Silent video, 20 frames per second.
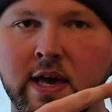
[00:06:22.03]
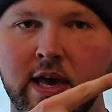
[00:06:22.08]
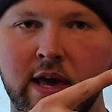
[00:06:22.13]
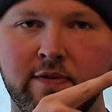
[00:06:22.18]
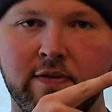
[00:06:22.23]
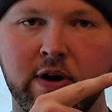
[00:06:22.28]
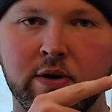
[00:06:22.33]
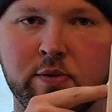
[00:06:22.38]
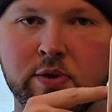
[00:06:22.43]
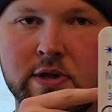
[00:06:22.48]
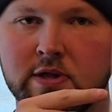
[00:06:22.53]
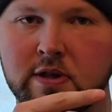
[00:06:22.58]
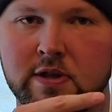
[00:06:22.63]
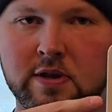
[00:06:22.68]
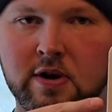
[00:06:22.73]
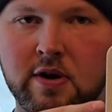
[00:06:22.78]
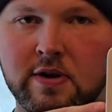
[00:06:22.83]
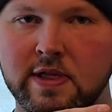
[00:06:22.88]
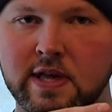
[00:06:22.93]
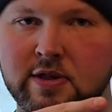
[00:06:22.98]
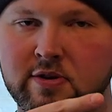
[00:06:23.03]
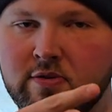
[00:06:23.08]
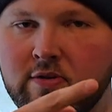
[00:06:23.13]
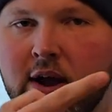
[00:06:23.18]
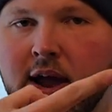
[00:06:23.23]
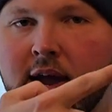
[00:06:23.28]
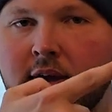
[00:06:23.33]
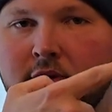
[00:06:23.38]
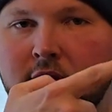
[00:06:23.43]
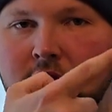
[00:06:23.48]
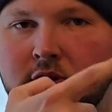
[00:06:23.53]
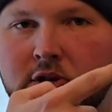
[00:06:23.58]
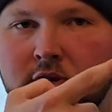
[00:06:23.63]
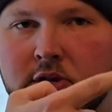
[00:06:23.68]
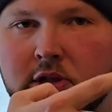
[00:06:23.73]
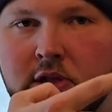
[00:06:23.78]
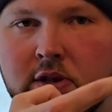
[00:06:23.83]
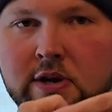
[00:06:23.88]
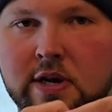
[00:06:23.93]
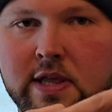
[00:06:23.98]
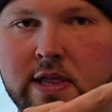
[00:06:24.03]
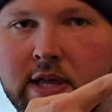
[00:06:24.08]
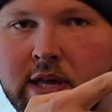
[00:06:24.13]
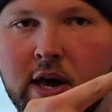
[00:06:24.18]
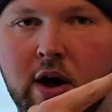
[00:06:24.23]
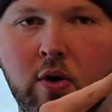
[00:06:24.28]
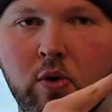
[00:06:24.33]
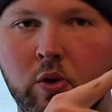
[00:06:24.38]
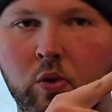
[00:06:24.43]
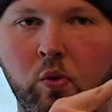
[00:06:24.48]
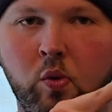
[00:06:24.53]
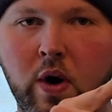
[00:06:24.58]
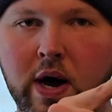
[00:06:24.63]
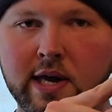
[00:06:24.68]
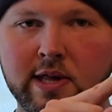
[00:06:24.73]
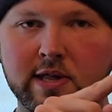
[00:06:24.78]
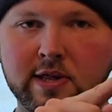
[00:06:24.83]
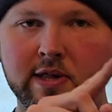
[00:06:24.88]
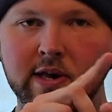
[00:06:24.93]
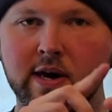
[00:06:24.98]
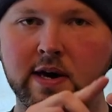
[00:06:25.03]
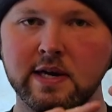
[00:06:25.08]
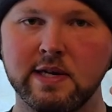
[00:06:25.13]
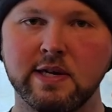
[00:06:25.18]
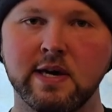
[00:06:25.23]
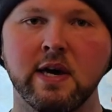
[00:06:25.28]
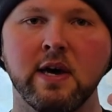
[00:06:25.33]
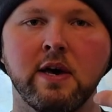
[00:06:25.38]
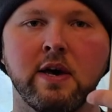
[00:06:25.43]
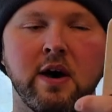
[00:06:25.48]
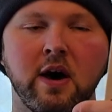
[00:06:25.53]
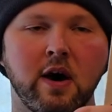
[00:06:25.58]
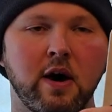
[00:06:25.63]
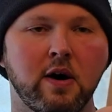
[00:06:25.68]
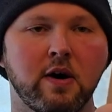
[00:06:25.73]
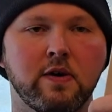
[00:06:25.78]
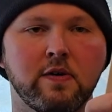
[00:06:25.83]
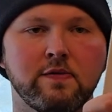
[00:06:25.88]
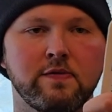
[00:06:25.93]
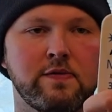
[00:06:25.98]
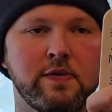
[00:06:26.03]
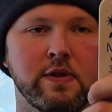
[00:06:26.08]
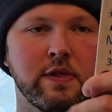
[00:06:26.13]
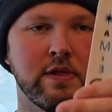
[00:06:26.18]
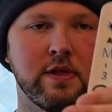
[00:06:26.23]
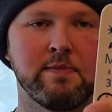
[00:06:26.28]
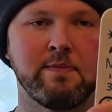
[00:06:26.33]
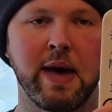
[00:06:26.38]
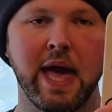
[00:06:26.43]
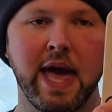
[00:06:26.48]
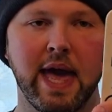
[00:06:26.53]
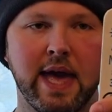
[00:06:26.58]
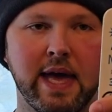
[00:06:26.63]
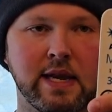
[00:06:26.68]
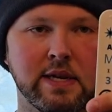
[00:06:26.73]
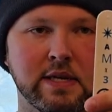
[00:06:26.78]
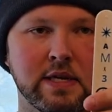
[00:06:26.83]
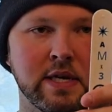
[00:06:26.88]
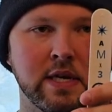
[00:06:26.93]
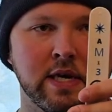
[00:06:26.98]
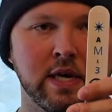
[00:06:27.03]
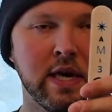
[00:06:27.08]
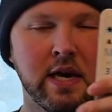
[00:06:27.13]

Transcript: If I was to turn this around and just look at the whole white side of the band,